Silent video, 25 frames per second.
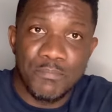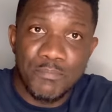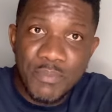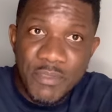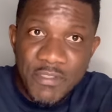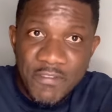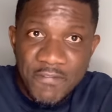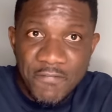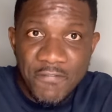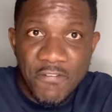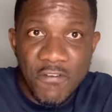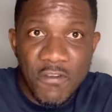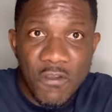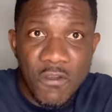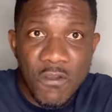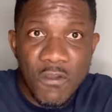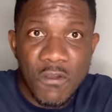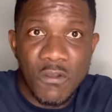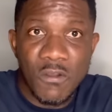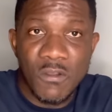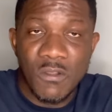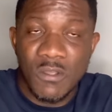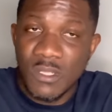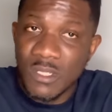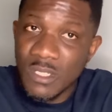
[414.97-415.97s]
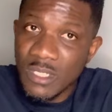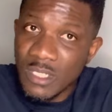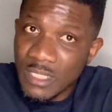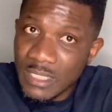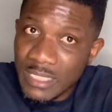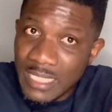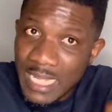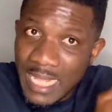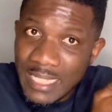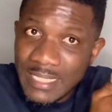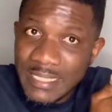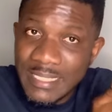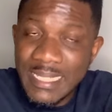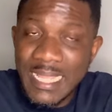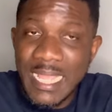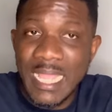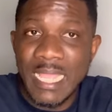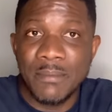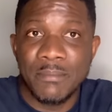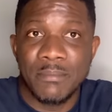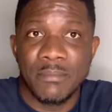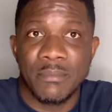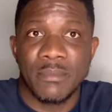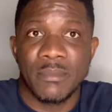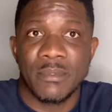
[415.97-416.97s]
before that
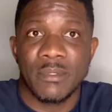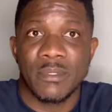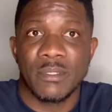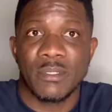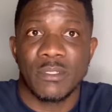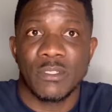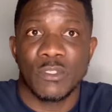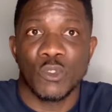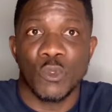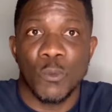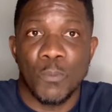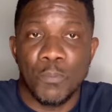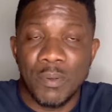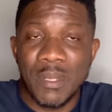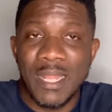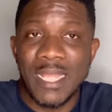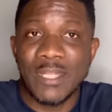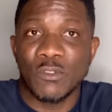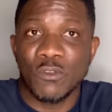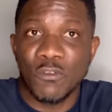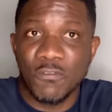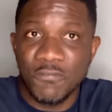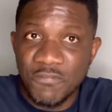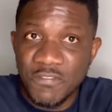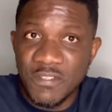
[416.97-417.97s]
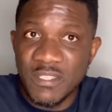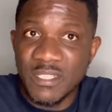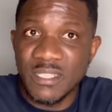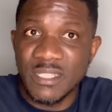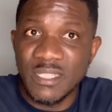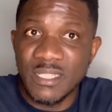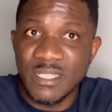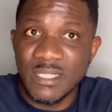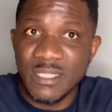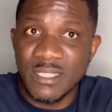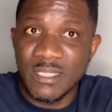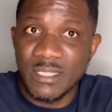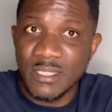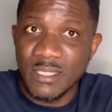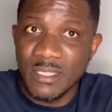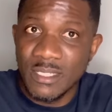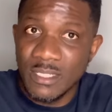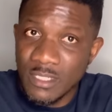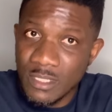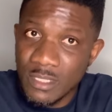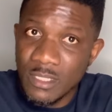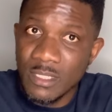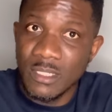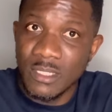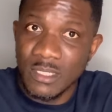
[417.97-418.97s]
time you plan to visit
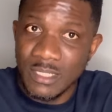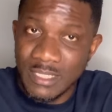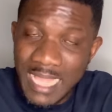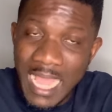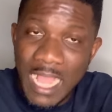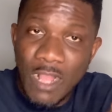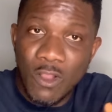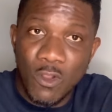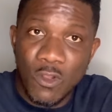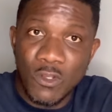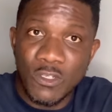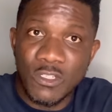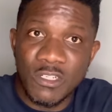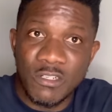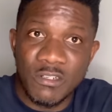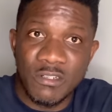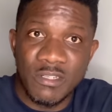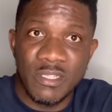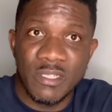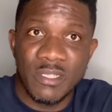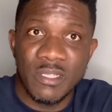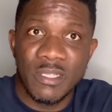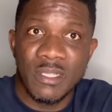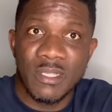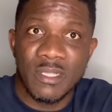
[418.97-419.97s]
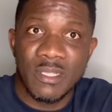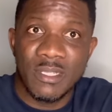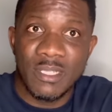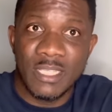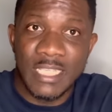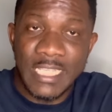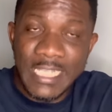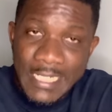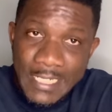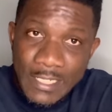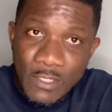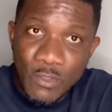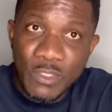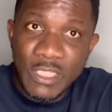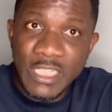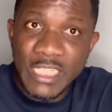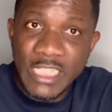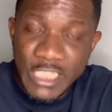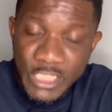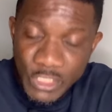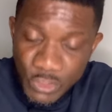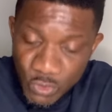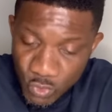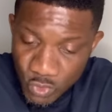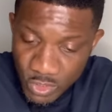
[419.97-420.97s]
that country, including
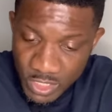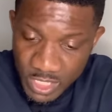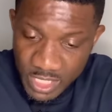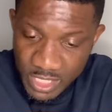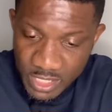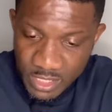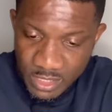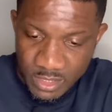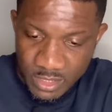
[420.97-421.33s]
the UK.